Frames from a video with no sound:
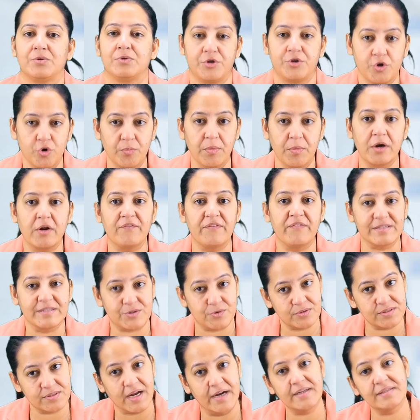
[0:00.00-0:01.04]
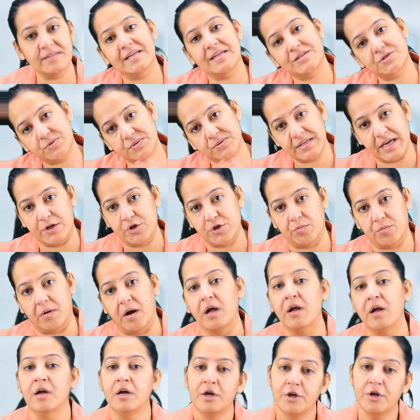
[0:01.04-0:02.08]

So tumor of astrocyte is astrocytoma.